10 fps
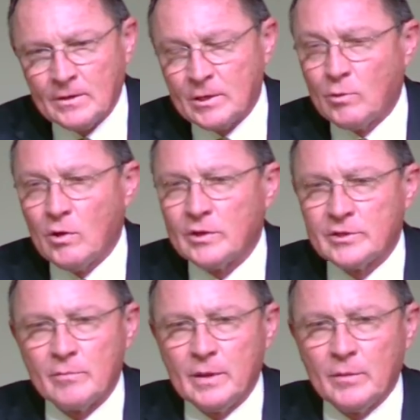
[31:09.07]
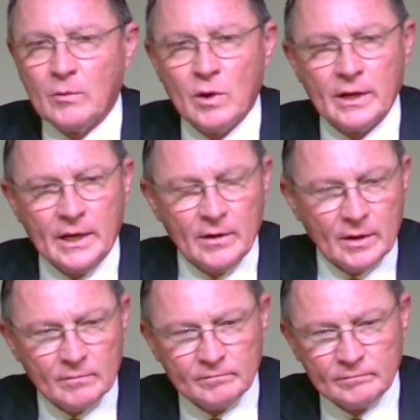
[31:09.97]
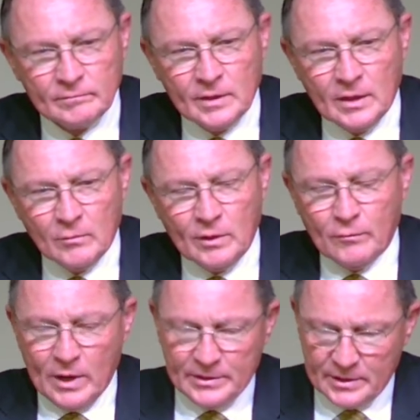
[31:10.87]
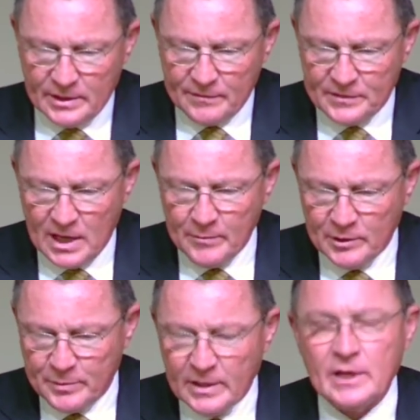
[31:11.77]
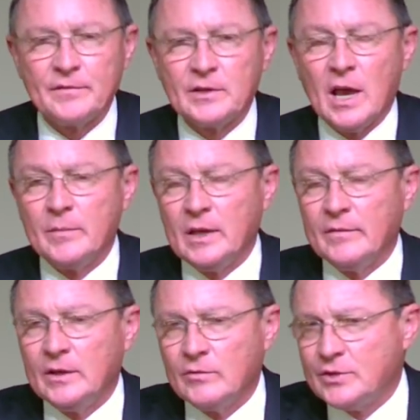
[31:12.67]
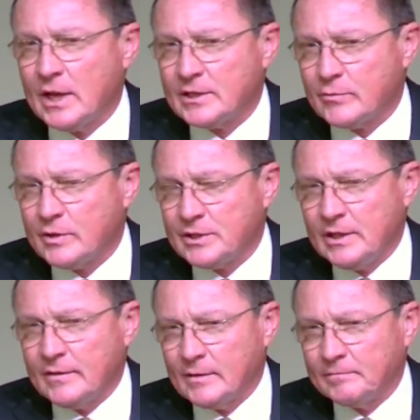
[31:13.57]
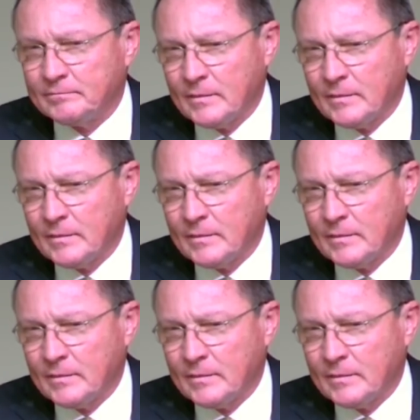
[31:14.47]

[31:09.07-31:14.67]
He said, We'll go to some people that want to hear it. We've wasted enough time, we spent enough time giving you a chance to receive it.